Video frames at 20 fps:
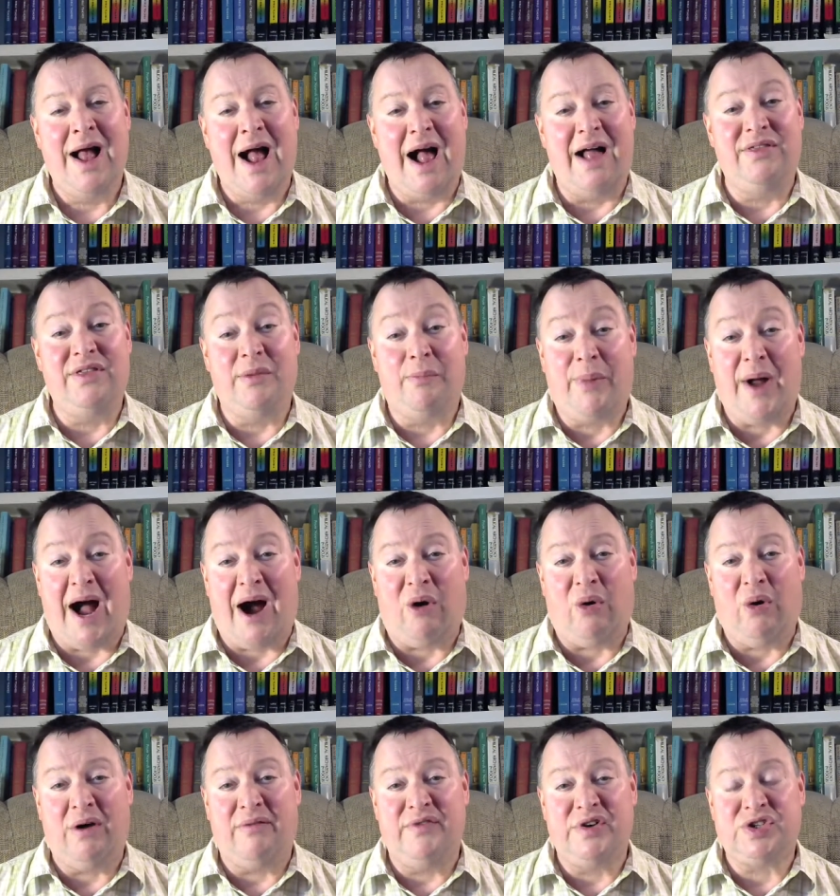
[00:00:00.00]
and the
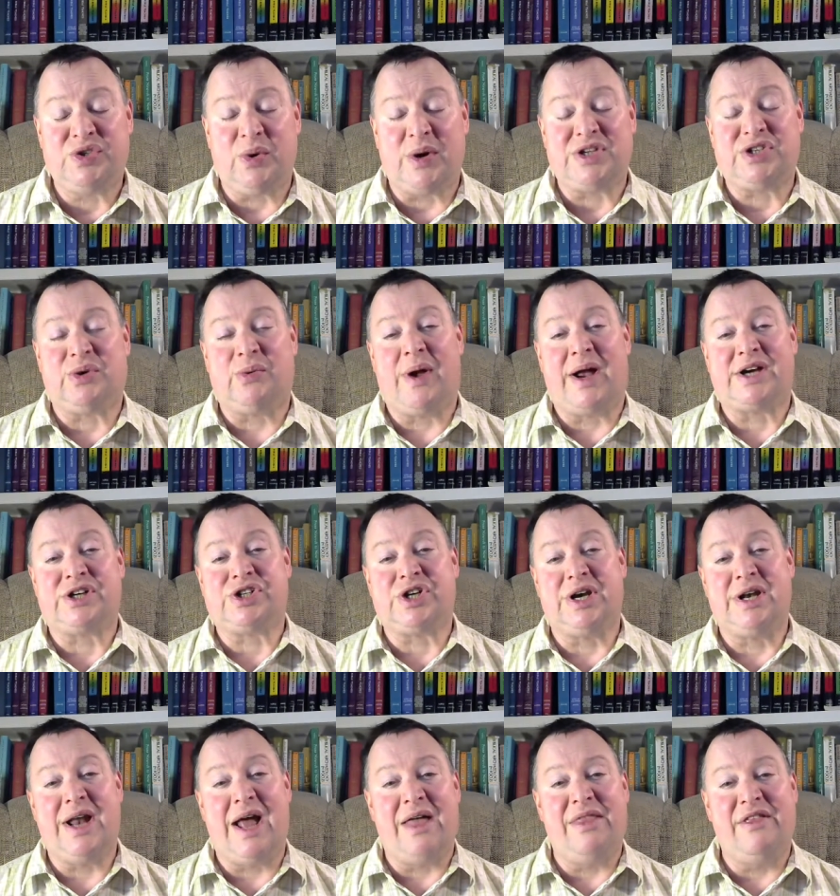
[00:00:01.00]
power of His
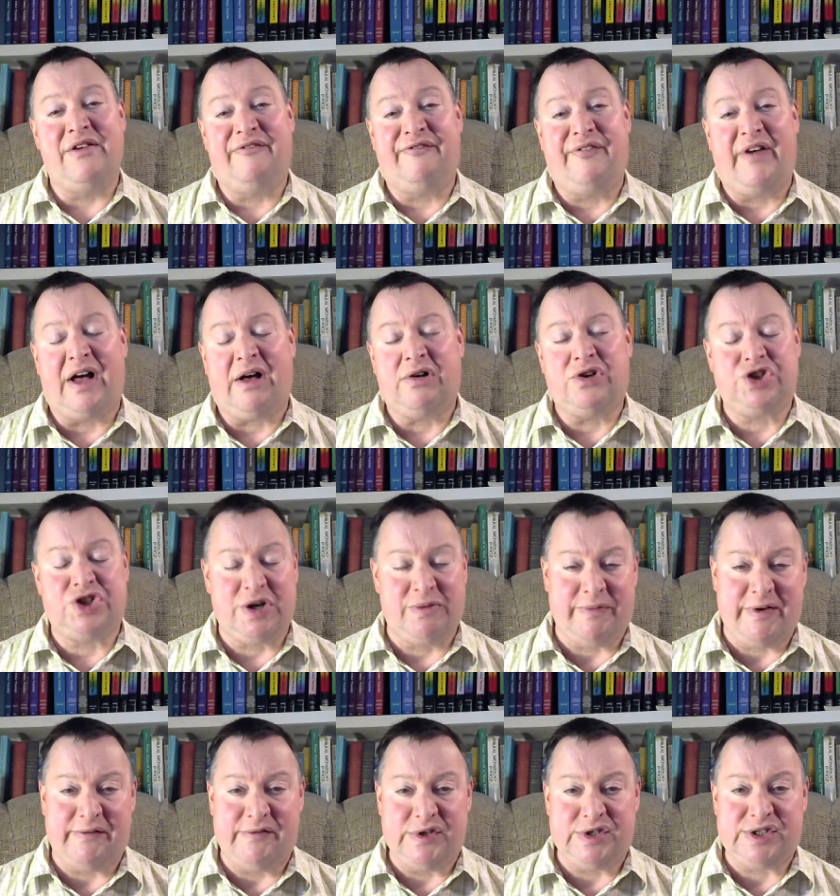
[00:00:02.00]
resurrection and the fellowship
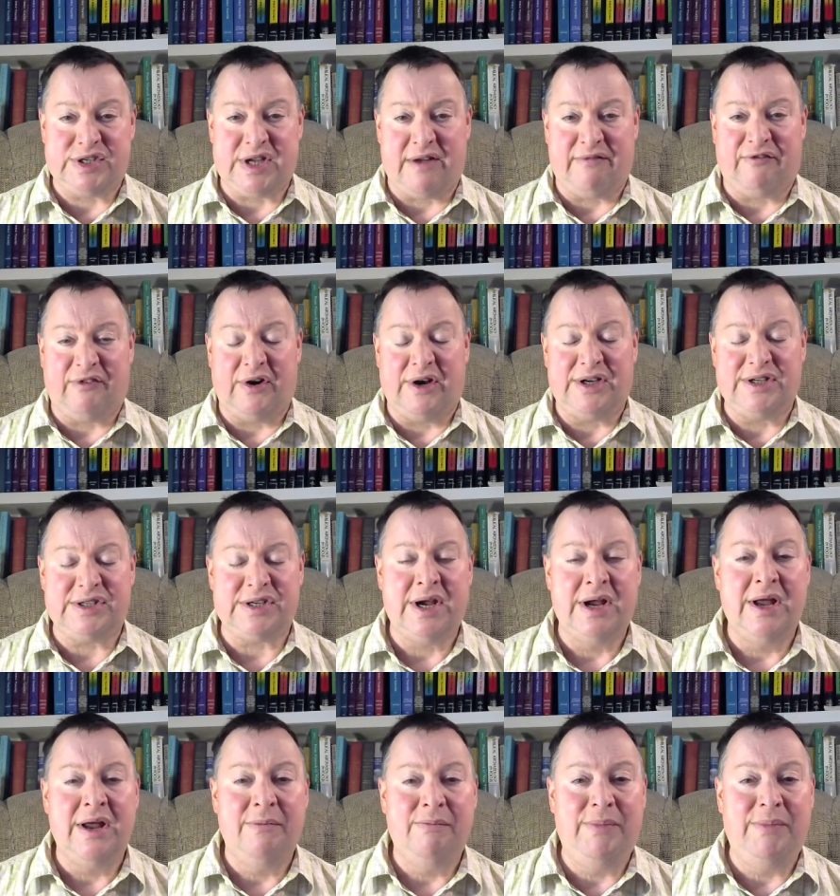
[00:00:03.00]
of His sufferings,
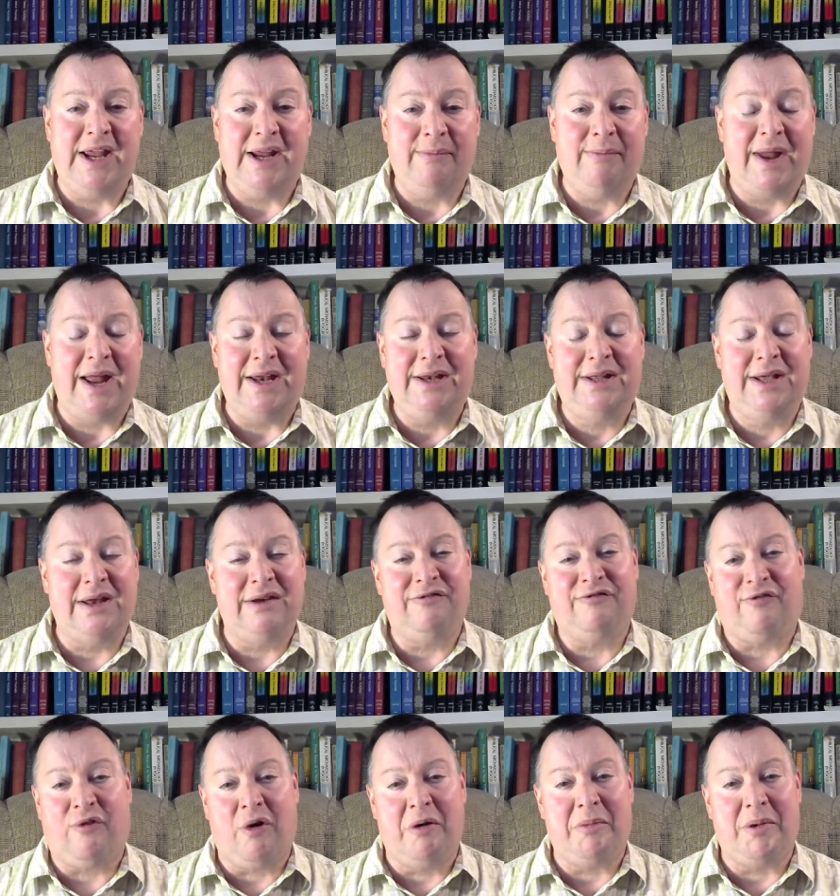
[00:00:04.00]
being made
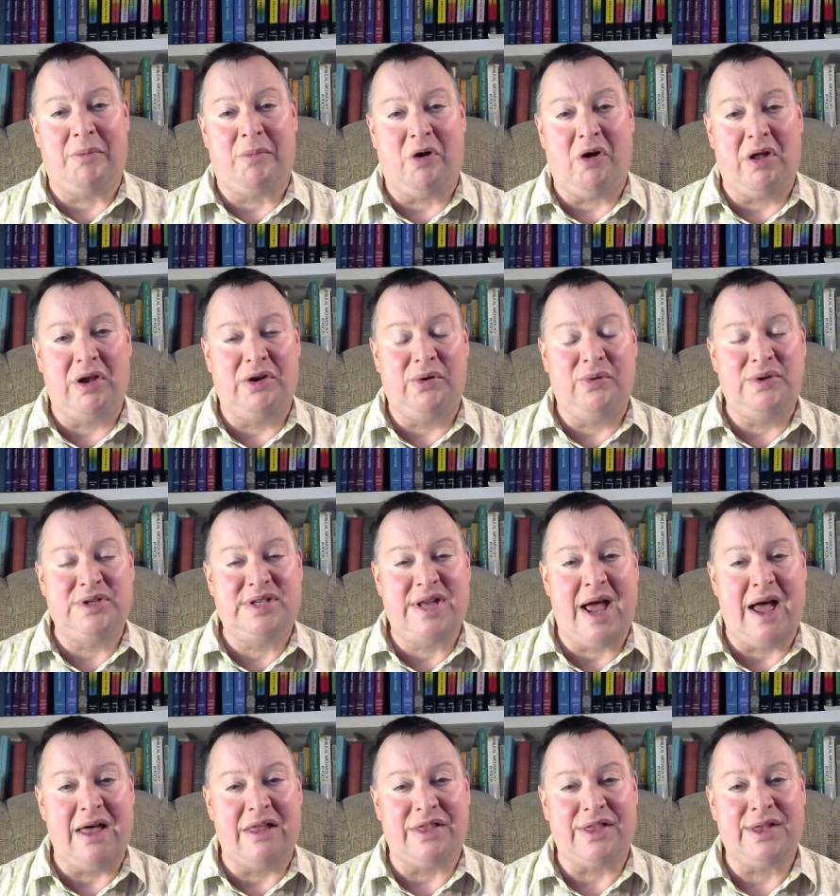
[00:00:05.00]
conformable unto His
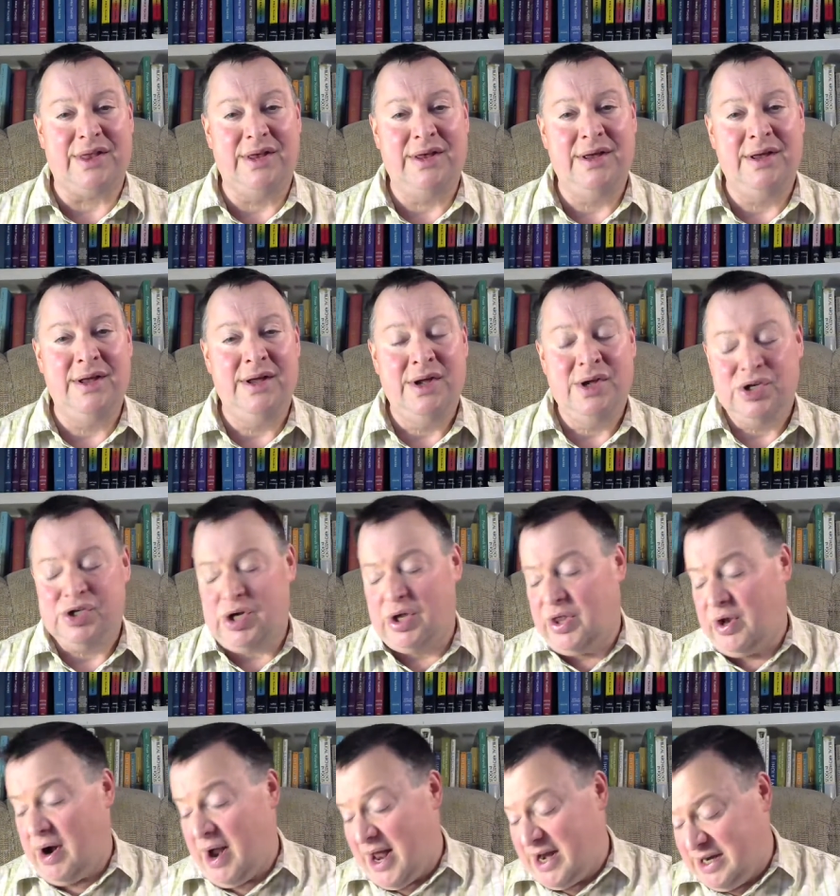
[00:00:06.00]
death. So
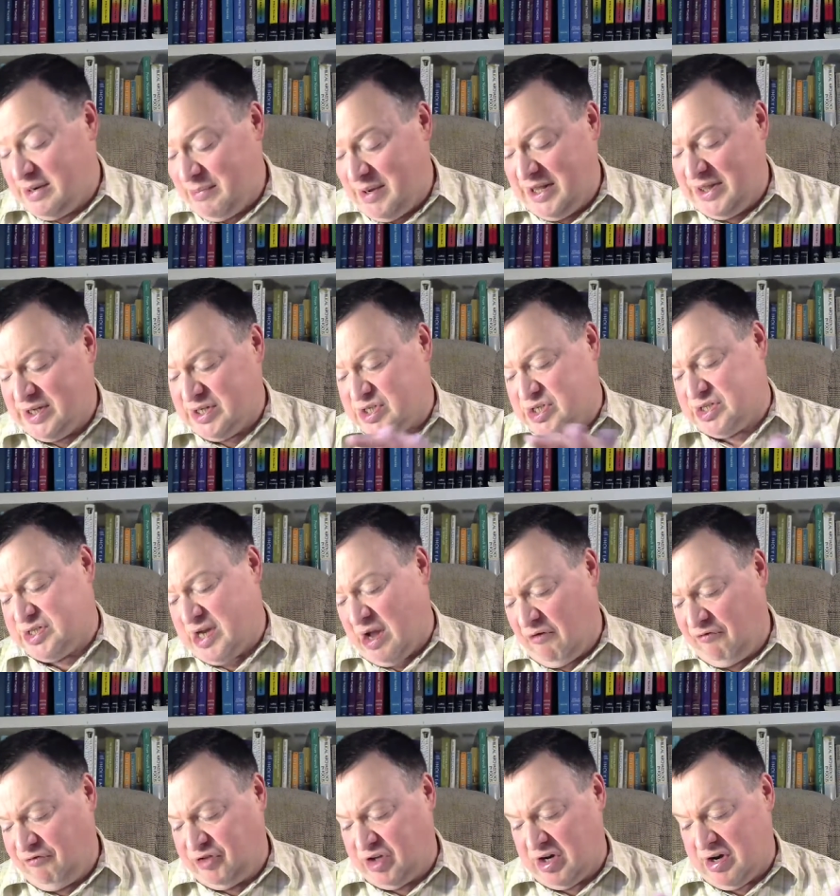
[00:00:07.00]
there had to be this
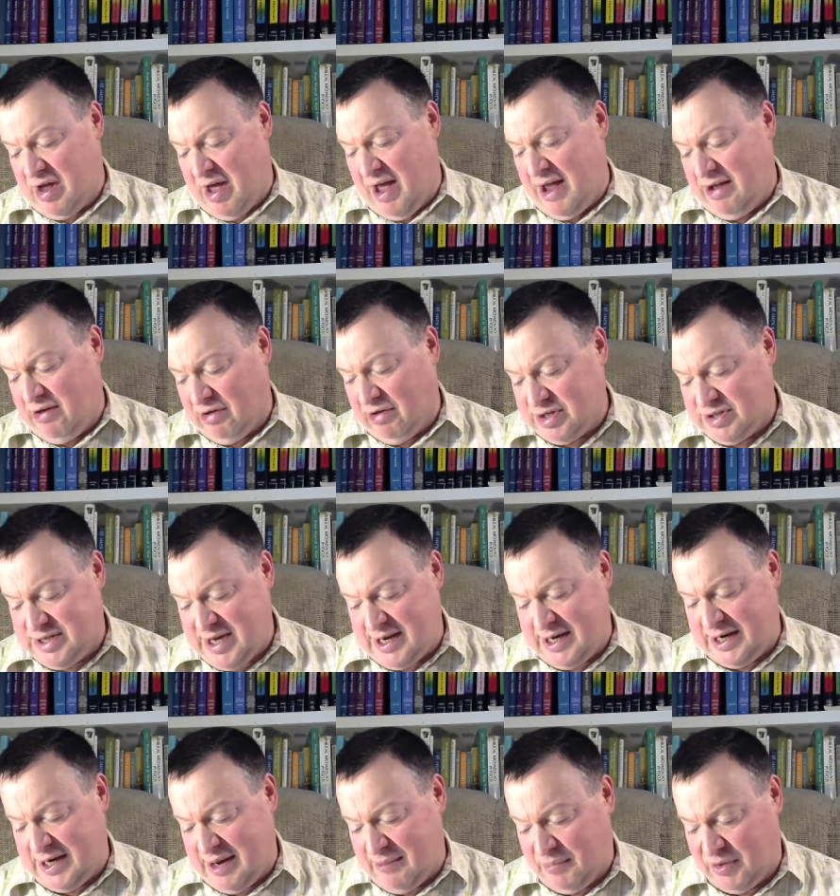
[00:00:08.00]
self denial and
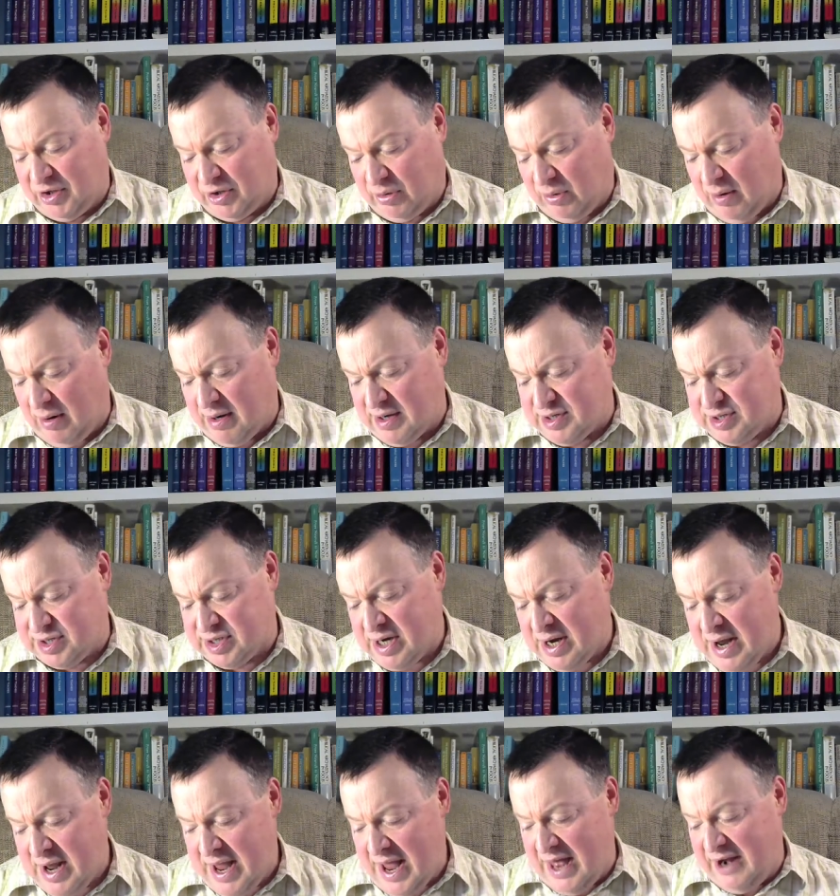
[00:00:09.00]
taking up of the cross
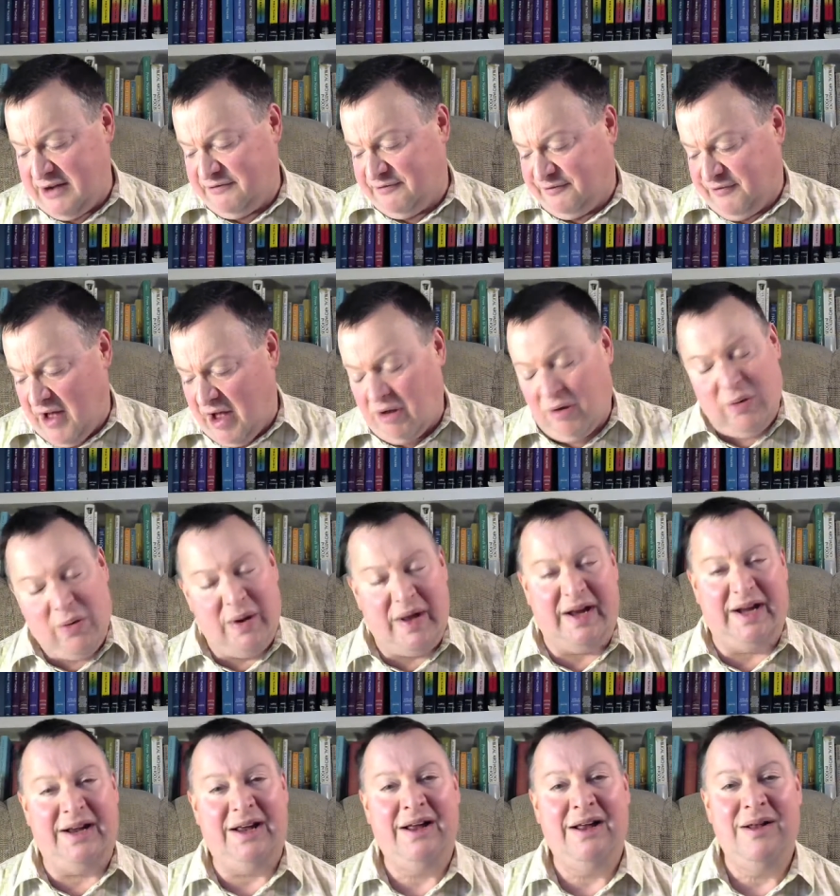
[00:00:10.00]
and
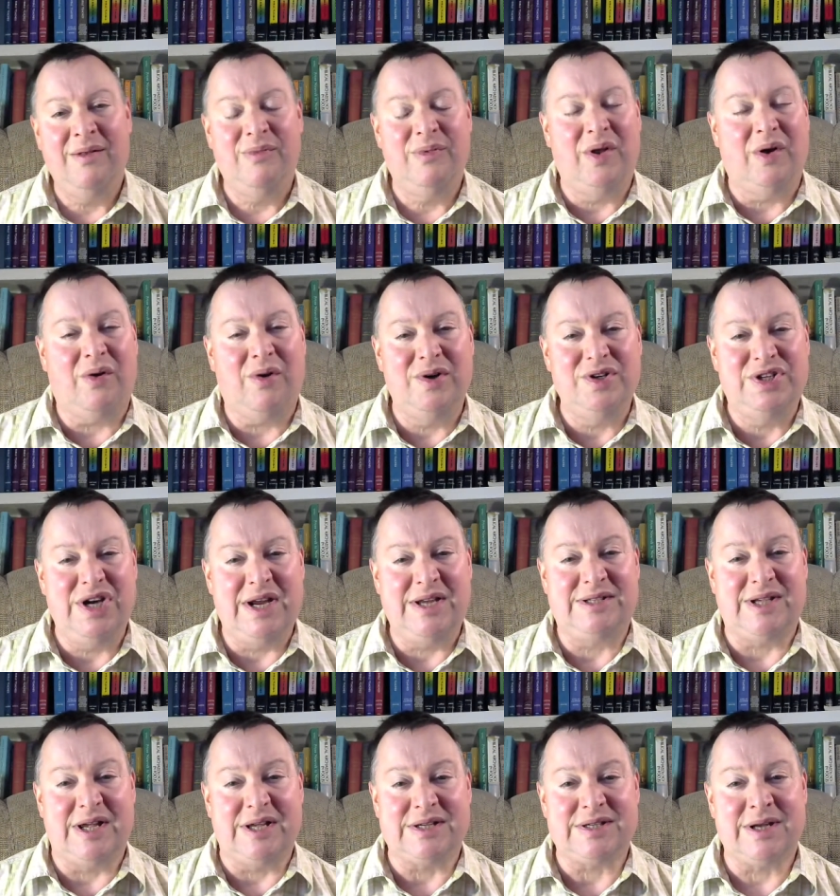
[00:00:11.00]
following the Lord
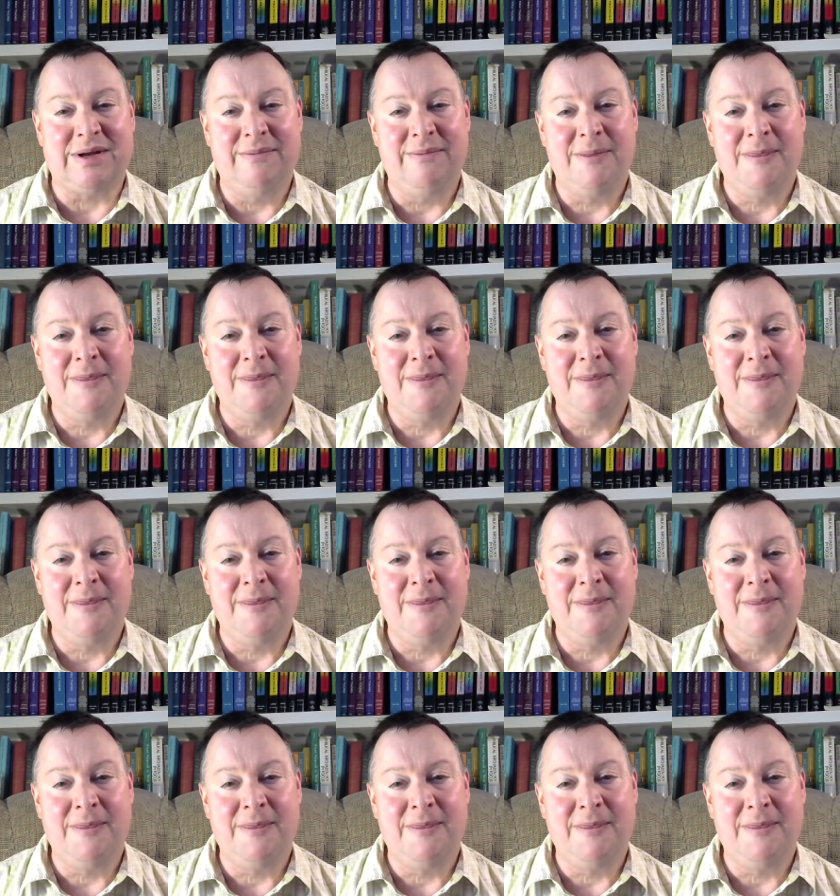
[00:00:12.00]
Jesus.